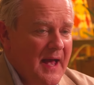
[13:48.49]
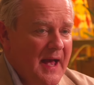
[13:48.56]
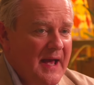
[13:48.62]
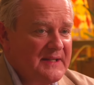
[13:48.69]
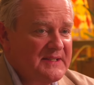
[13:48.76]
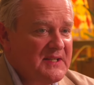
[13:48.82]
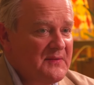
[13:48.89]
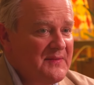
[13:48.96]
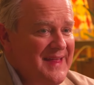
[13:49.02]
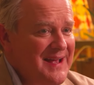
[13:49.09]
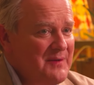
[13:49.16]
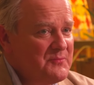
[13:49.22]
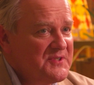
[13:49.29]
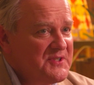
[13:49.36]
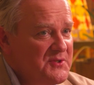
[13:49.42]
And so
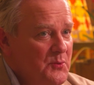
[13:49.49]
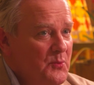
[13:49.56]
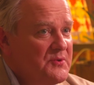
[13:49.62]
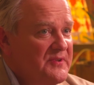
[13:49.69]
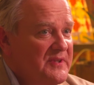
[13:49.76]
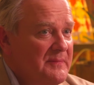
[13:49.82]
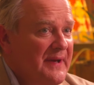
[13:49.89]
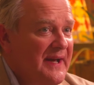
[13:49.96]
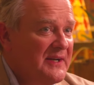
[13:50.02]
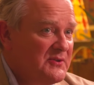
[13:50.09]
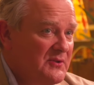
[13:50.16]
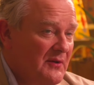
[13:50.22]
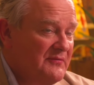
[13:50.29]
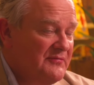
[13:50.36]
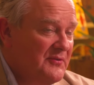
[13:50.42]
that was sort of the
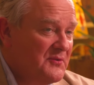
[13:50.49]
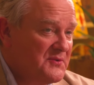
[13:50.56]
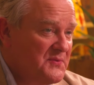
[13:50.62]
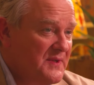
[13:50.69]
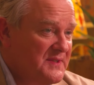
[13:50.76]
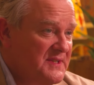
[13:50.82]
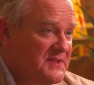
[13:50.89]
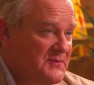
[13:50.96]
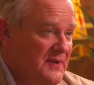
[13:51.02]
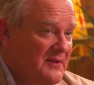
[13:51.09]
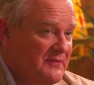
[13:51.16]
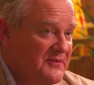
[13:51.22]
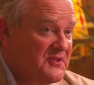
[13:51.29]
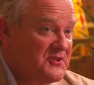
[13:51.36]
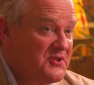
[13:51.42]
backdrop for
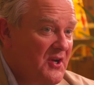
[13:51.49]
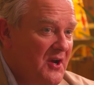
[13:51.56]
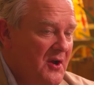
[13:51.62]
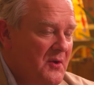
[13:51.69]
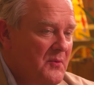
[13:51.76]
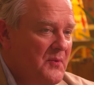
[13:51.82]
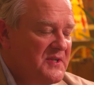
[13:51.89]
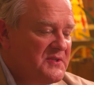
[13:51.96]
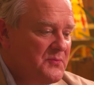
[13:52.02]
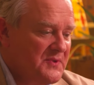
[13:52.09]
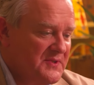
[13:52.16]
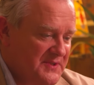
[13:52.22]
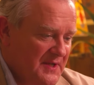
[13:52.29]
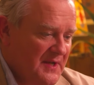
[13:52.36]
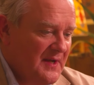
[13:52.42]
2012, the show, which
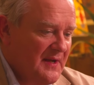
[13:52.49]
was,